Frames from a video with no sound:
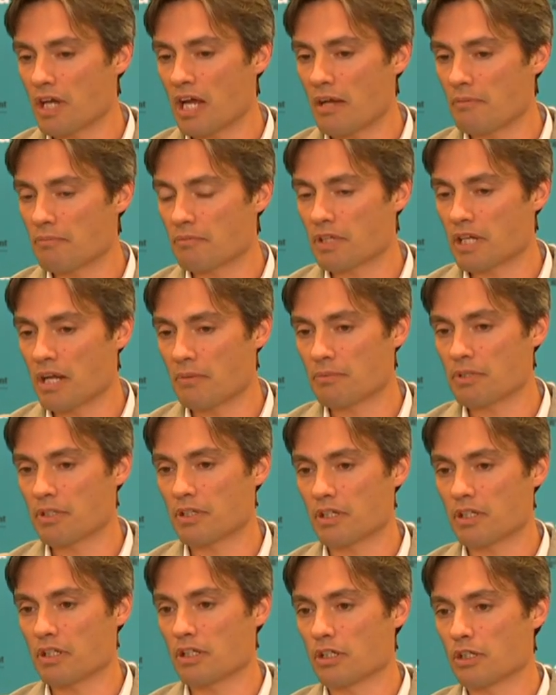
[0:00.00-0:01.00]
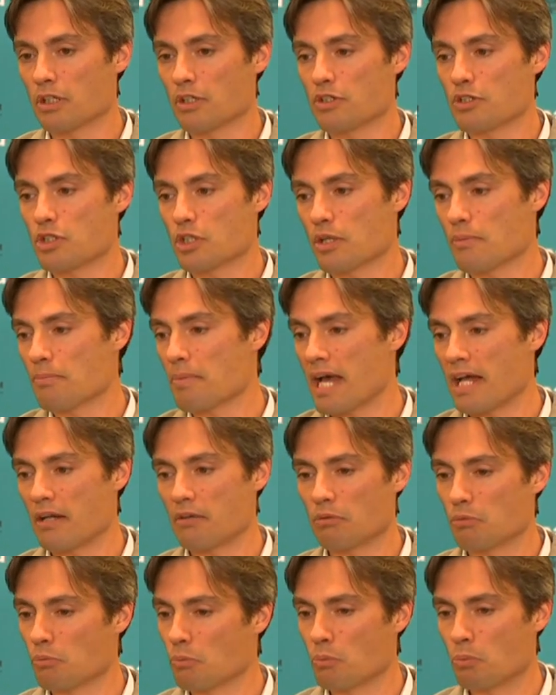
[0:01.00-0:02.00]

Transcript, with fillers: um, come to the conclusion about